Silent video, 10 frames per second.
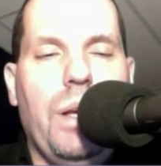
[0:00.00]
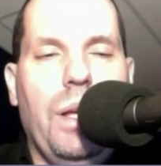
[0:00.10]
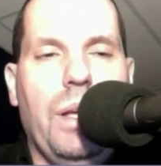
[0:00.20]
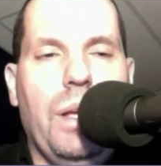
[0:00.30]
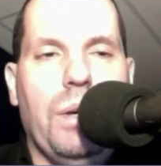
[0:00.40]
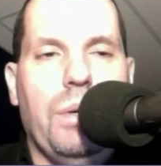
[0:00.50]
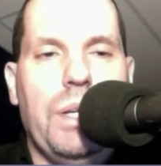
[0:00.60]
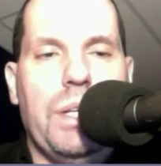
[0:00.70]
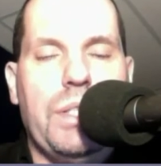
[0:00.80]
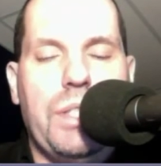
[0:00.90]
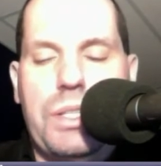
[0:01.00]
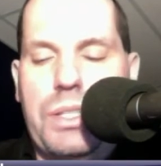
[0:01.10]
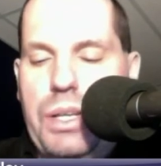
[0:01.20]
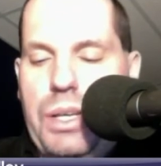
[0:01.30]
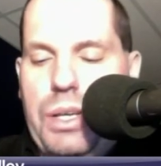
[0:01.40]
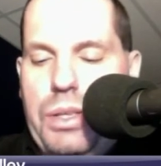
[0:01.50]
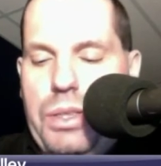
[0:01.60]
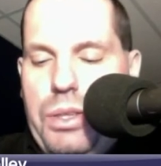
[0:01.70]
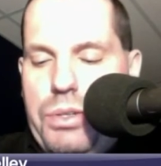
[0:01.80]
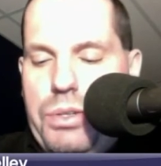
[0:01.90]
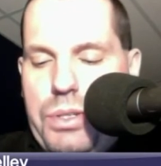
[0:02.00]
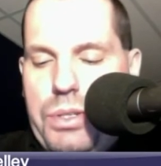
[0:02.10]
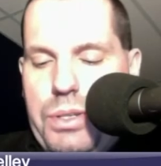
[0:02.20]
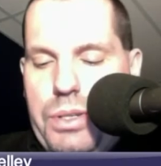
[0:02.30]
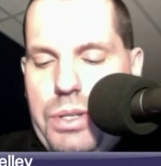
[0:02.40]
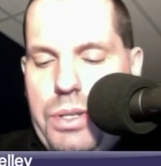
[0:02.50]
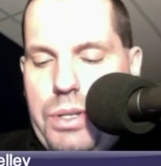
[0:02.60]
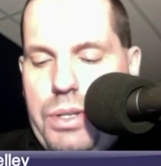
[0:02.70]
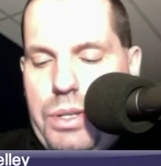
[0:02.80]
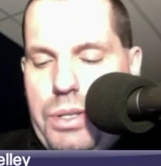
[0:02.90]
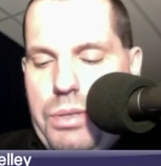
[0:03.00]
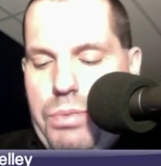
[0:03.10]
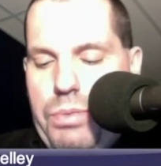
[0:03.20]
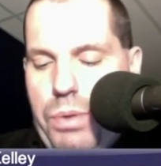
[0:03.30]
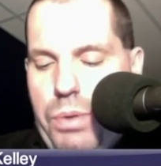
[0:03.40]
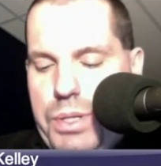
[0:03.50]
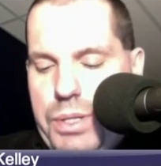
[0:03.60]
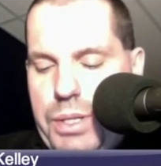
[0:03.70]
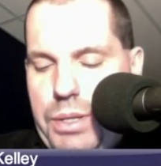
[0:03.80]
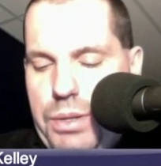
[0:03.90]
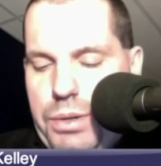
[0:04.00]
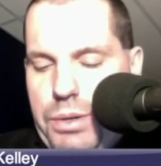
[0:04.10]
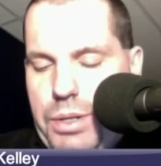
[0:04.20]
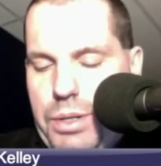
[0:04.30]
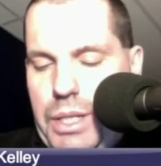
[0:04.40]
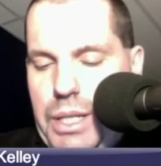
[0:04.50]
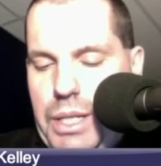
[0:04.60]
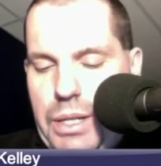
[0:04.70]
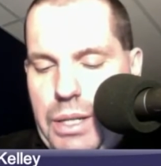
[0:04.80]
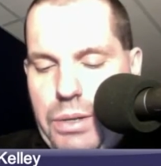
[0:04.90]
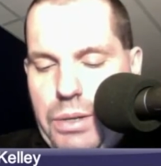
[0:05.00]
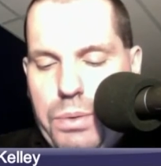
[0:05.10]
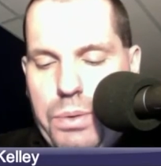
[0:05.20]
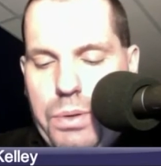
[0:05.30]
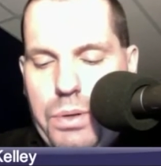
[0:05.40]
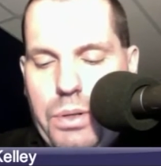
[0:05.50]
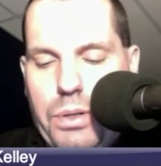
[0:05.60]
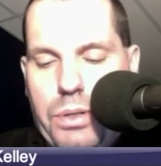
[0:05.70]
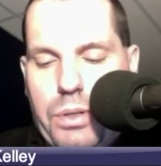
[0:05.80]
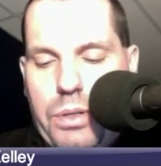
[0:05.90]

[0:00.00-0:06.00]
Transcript: it's just there's we're always either cleaning or